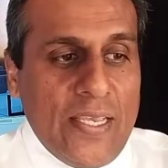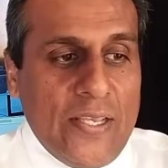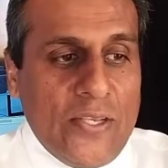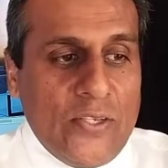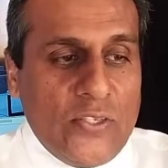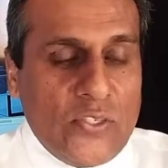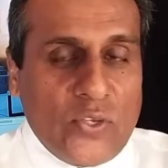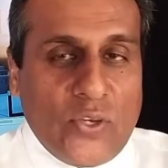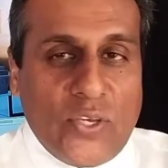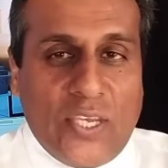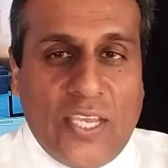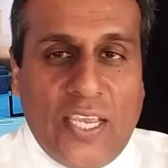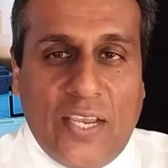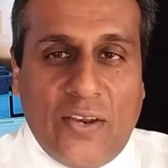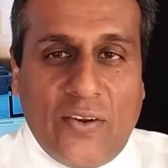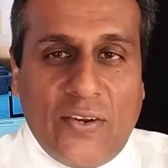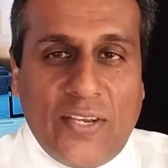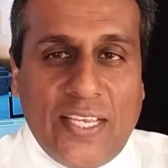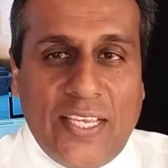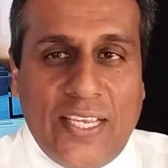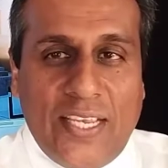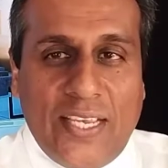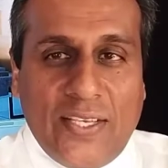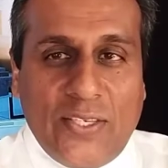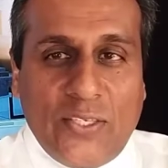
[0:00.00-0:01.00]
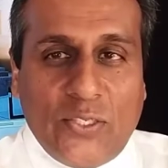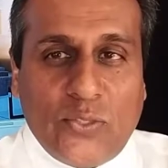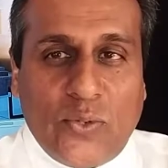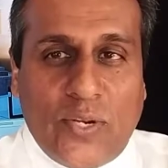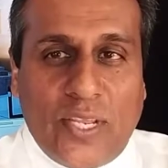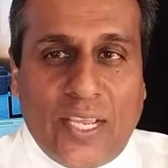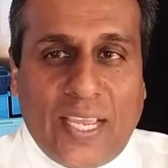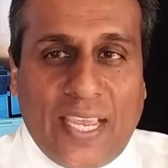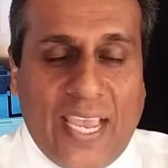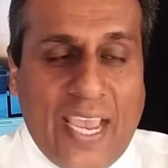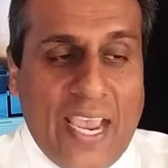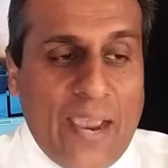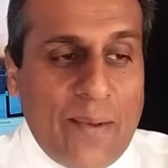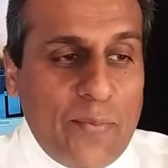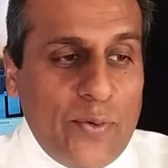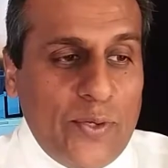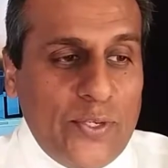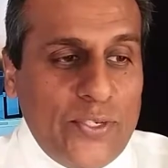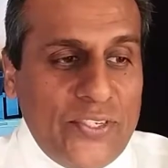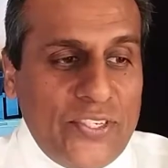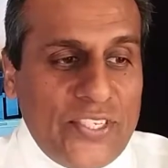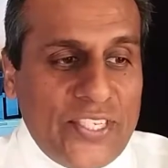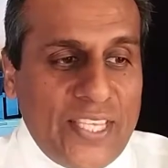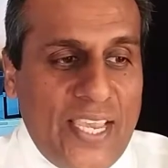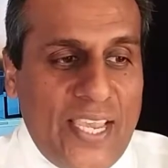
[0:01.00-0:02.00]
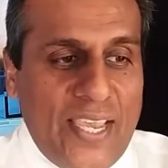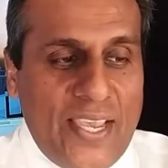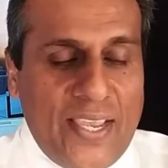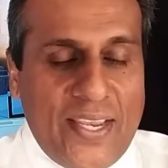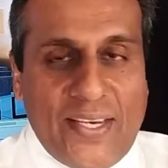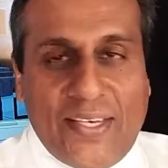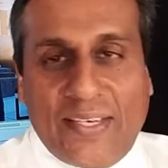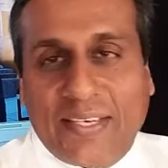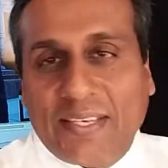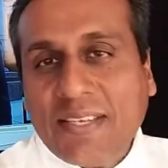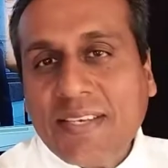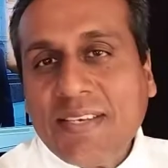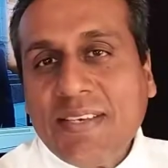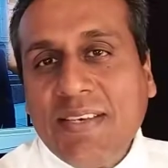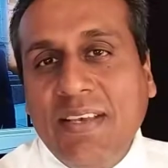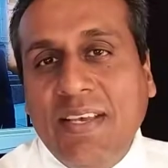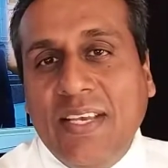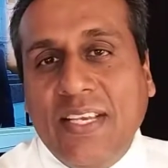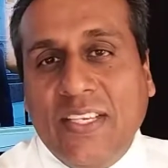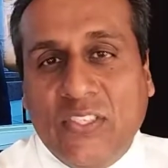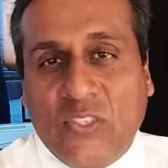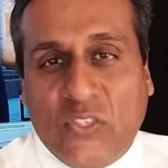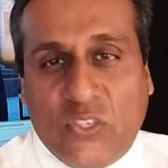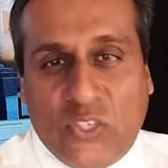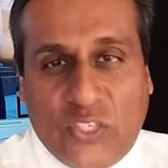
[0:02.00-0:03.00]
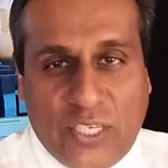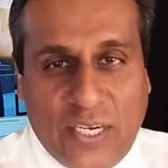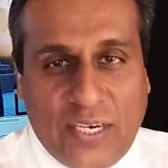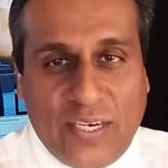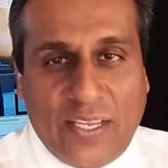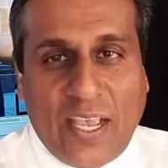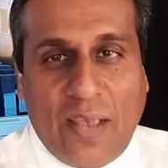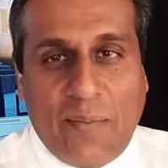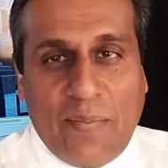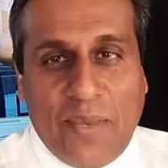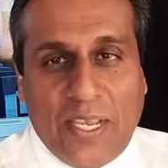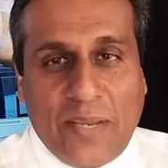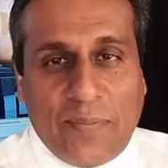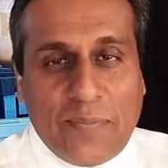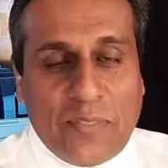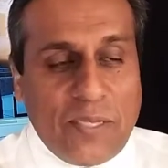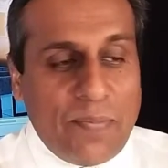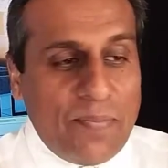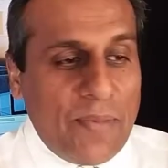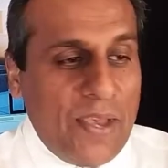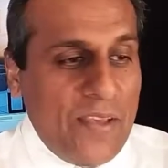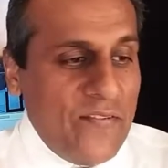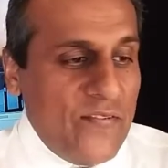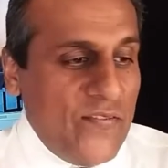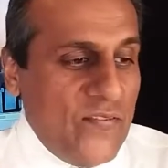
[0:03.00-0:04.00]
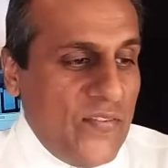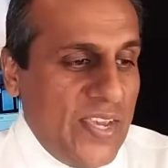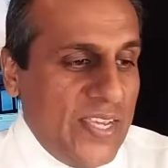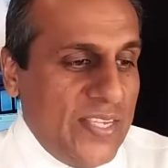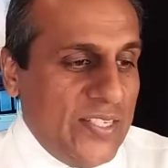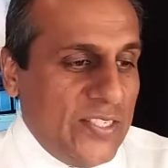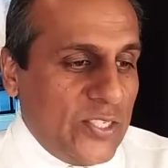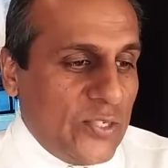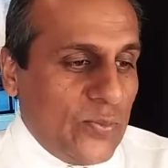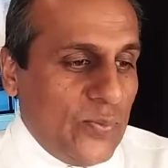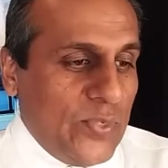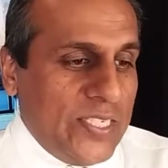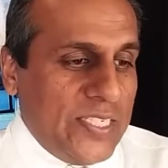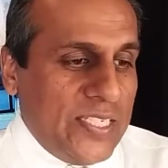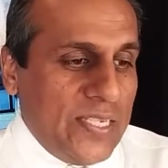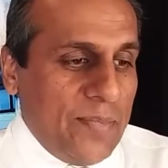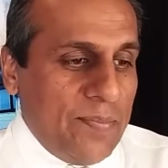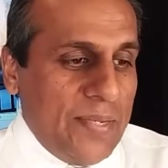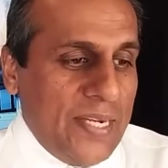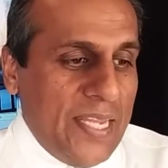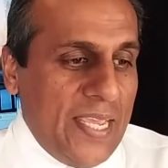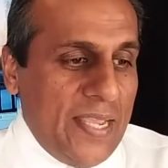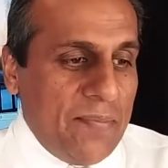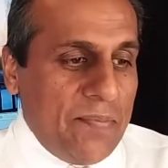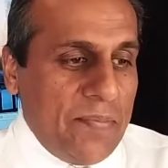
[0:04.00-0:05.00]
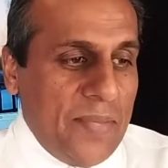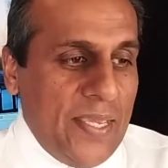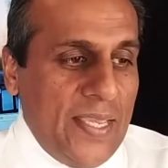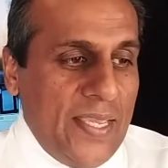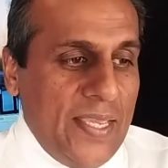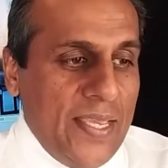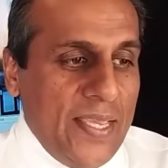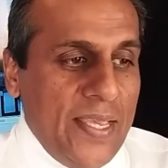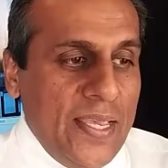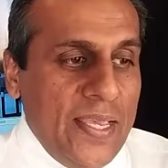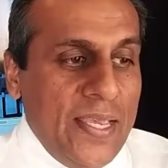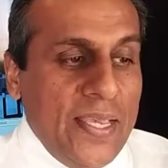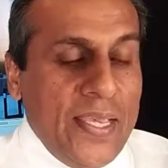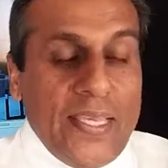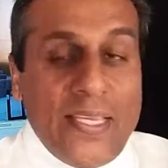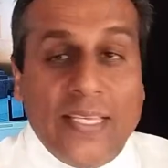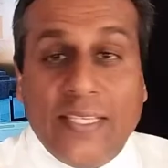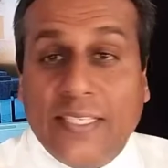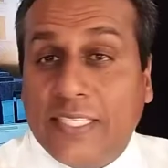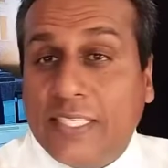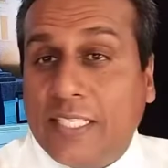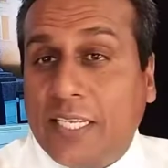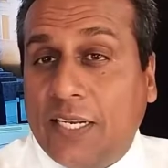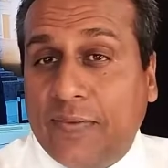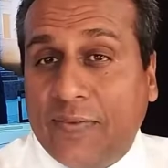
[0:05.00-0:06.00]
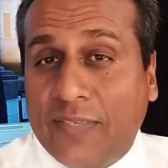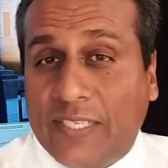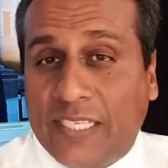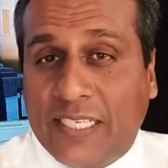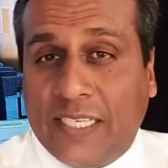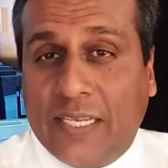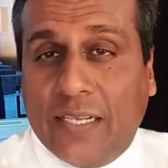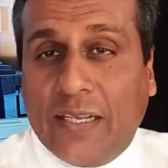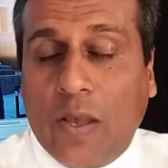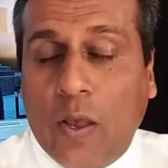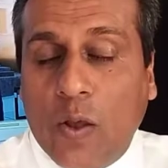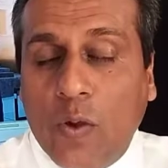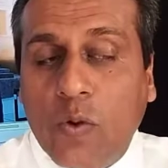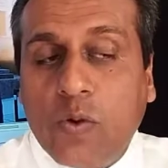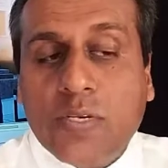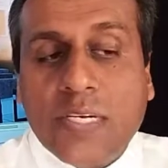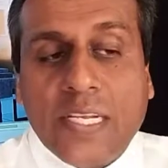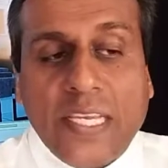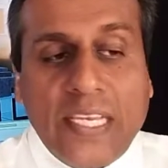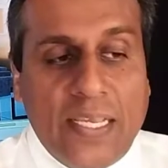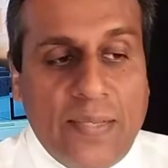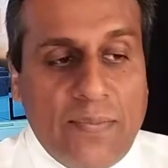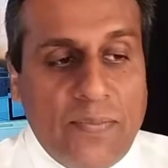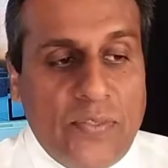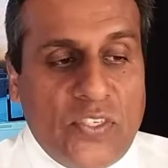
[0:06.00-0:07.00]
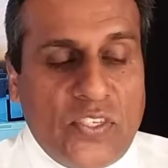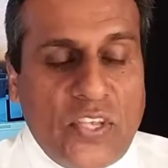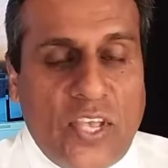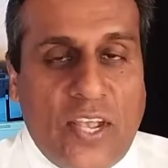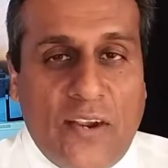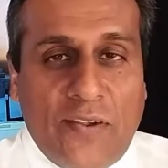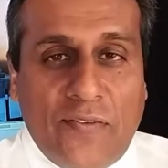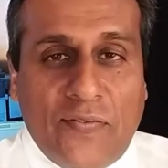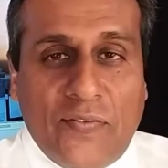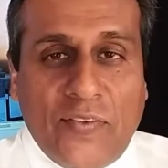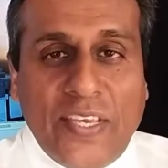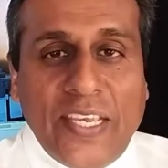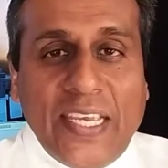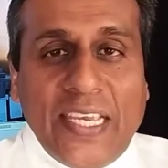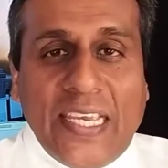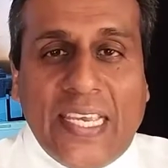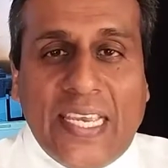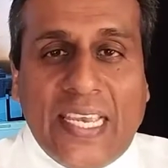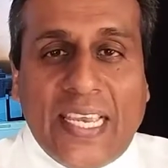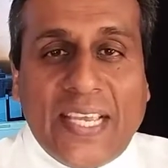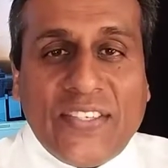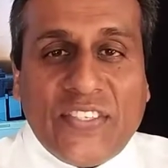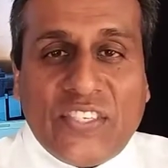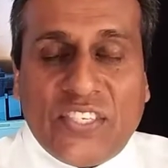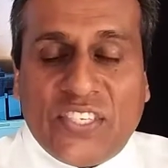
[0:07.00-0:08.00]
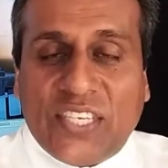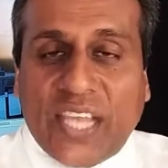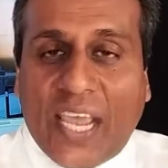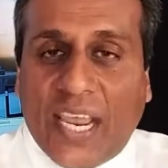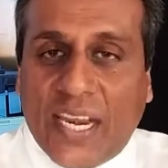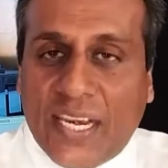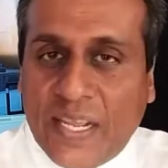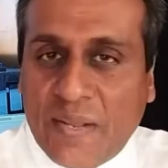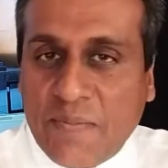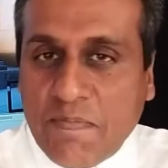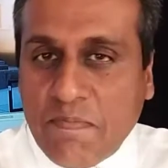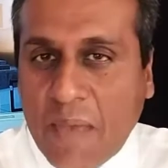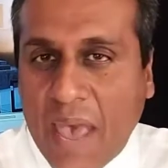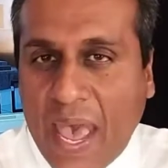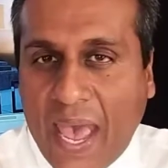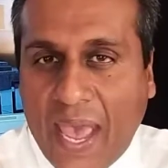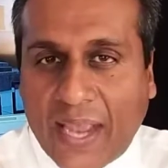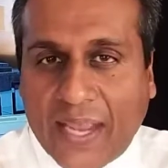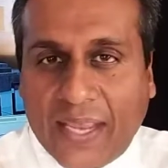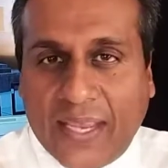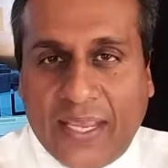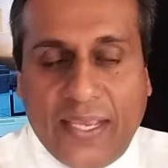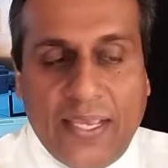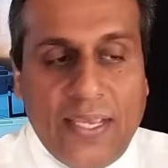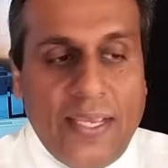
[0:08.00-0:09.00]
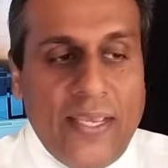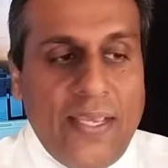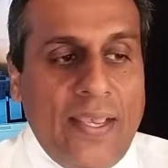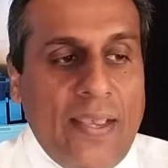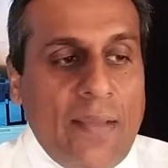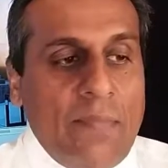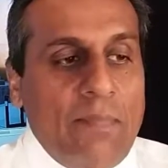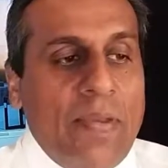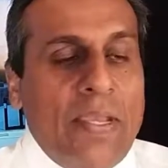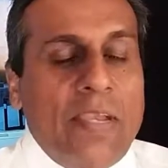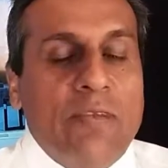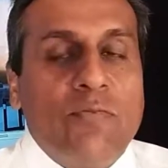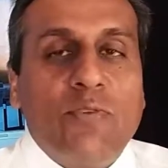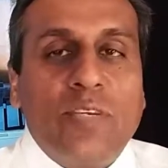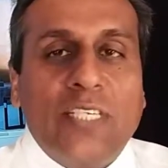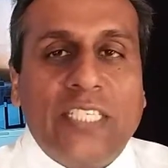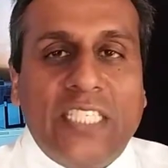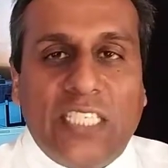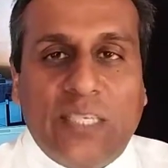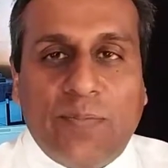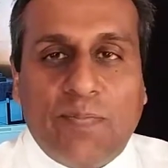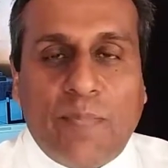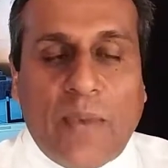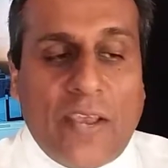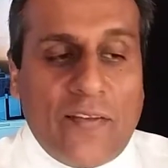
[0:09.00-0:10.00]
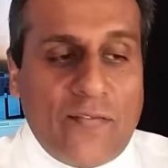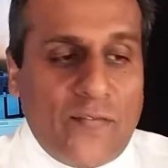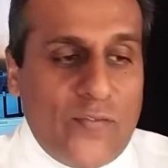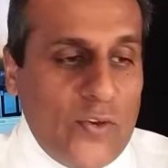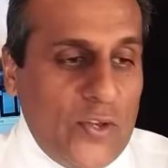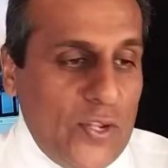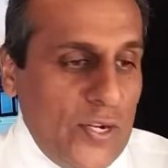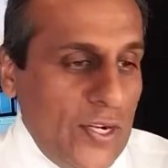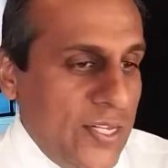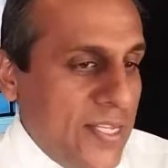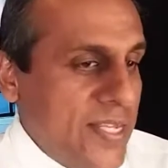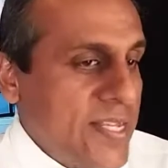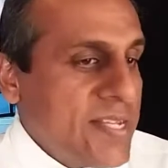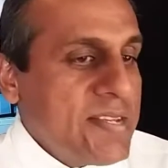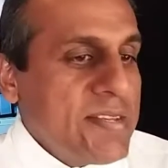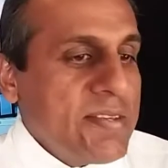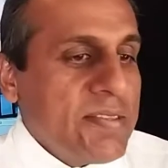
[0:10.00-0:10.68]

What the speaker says: So here he is with a camera in his hand, still coming up to my face to intimidate me, instead of holding himself and standing back and being respectful.